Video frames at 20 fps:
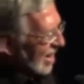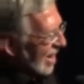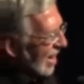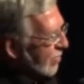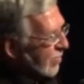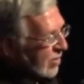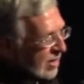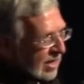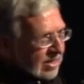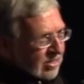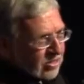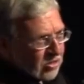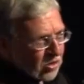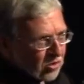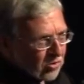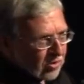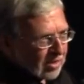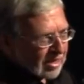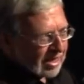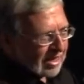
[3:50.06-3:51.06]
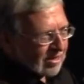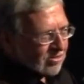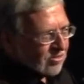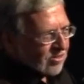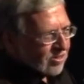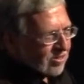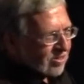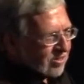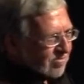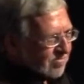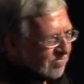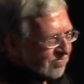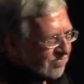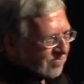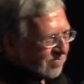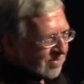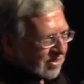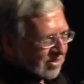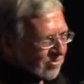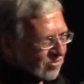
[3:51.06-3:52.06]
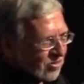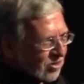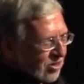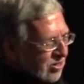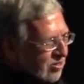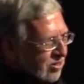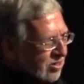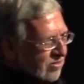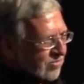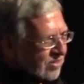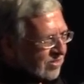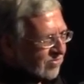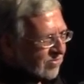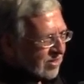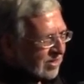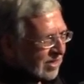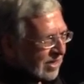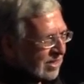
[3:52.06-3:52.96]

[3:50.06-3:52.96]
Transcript: I mean, I could go to a counselor for $150,